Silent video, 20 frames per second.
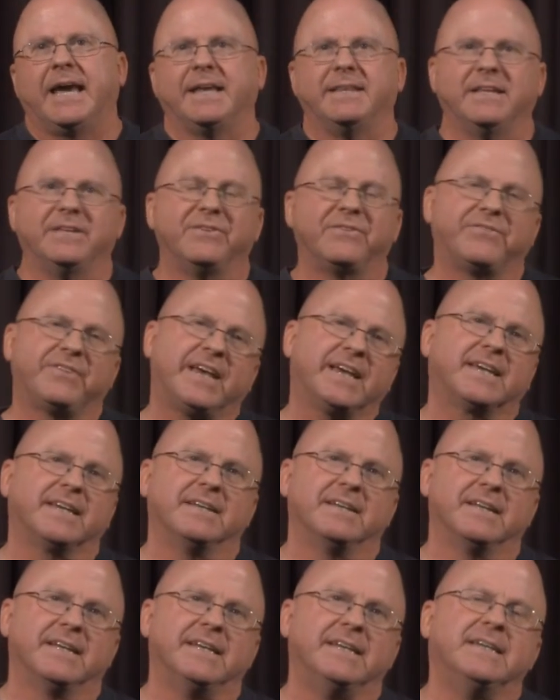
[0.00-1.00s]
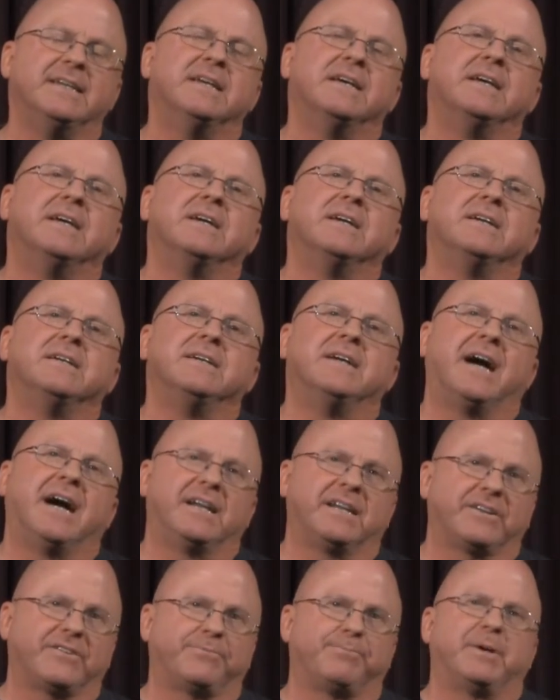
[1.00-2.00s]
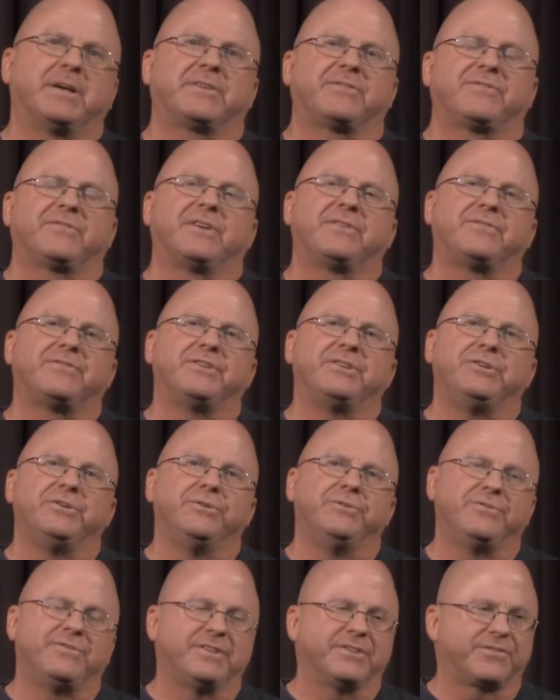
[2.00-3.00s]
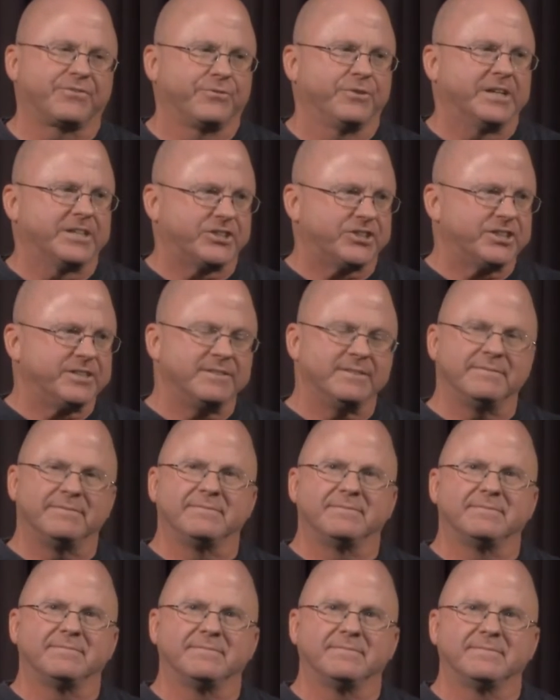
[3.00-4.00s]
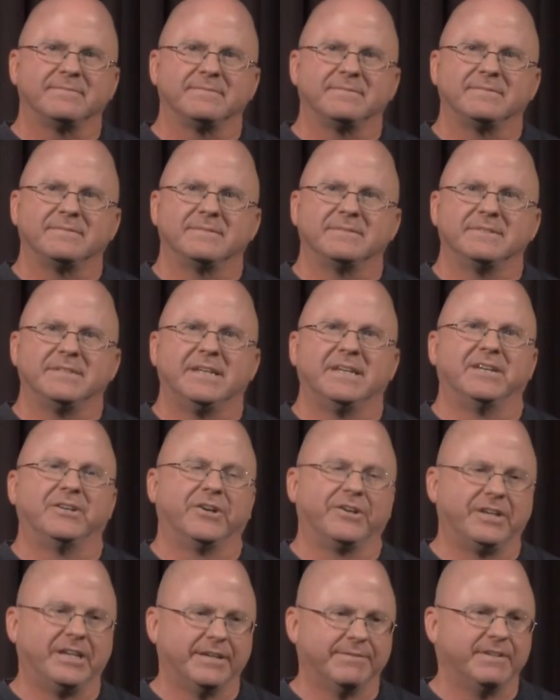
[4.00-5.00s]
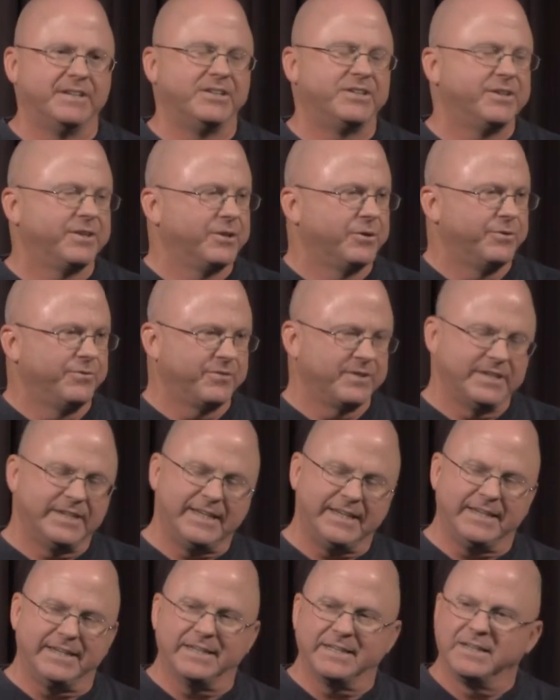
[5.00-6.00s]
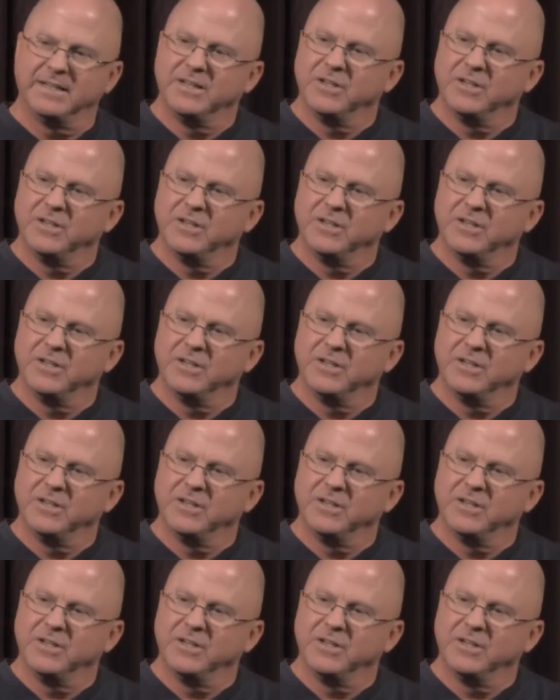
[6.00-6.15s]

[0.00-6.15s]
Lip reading: And then secondly, God expects us to use discretion in our giving to those in need.